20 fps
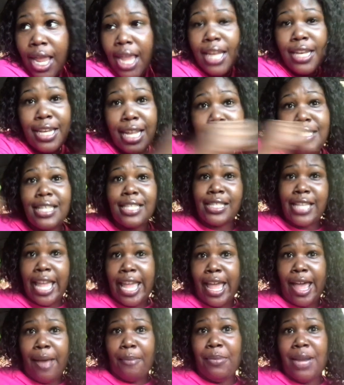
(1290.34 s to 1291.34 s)
this is
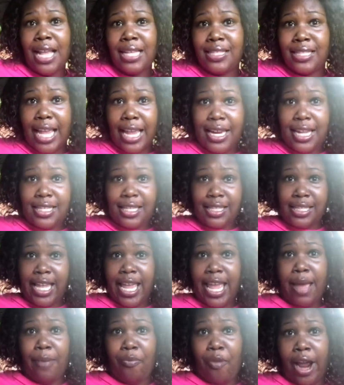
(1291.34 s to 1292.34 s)
him. Let's say this is
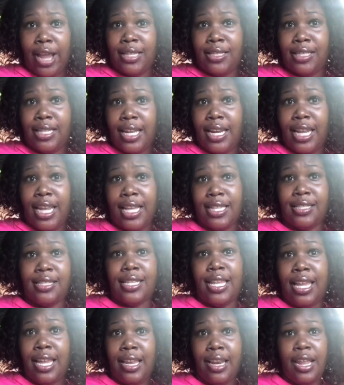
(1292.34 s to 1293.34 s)
him, right? Sitting in his
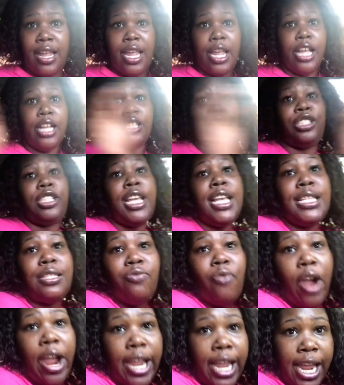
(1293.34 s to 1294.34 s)
seat. She's
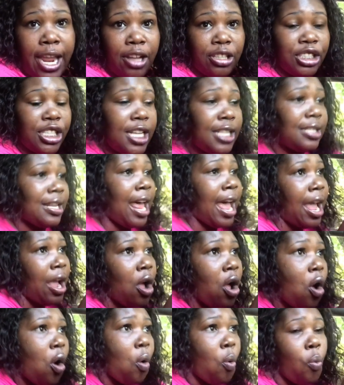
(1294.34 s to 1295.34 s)
right here, and she's like,
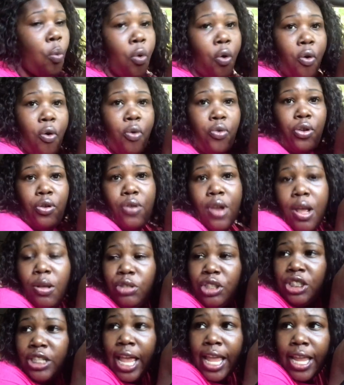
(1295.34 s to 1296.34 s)
woo,
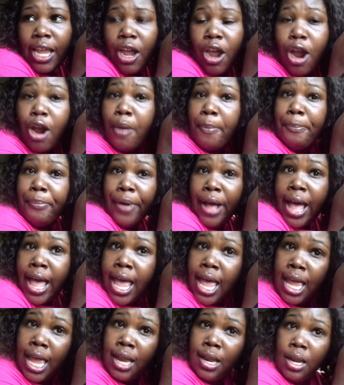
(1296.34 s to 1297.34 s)
shaking her
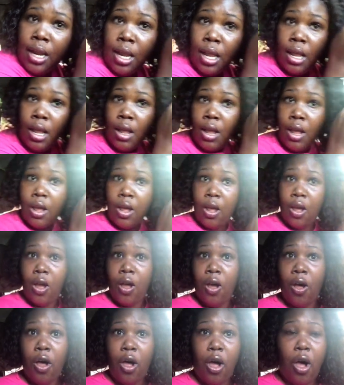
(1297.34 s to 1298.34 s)
butt
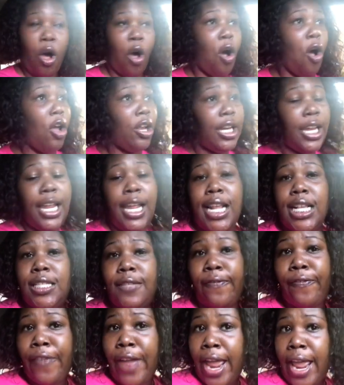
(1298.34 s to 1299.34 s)
all in his
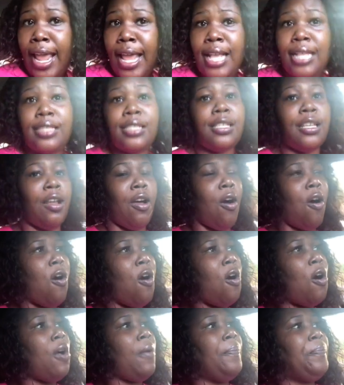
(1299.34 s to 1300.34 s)
face and
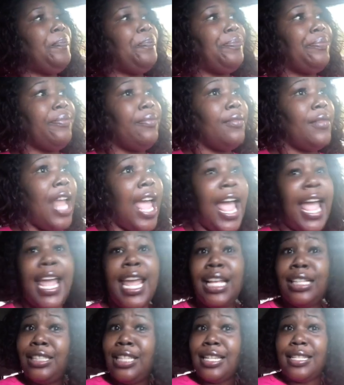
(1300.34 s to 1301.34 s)
all. And
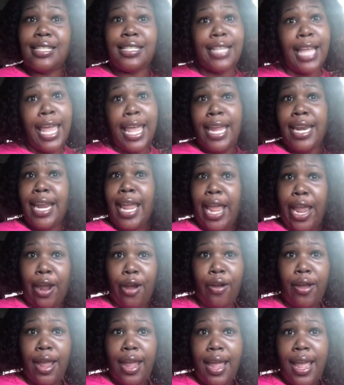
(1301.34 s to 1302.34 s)
he's just sitting
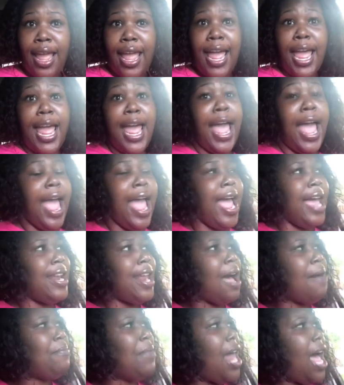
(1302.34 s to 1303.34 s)
there. And
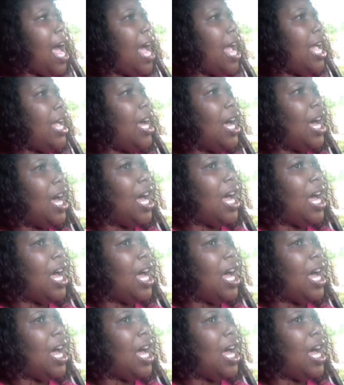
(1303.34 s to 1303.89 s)
I'm like,